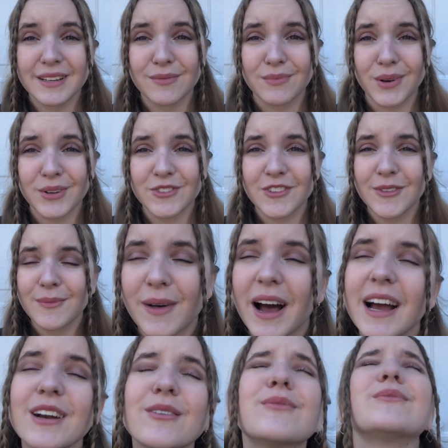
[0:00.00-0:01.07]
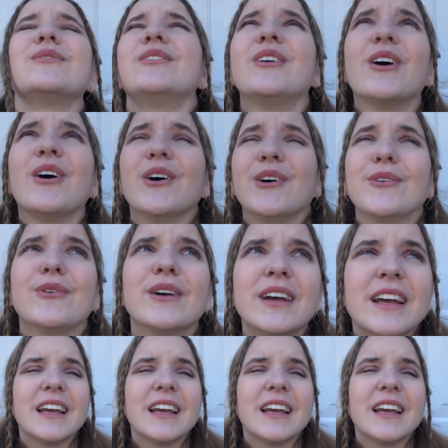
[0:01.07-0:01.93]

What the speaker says: and most of them, I don't know.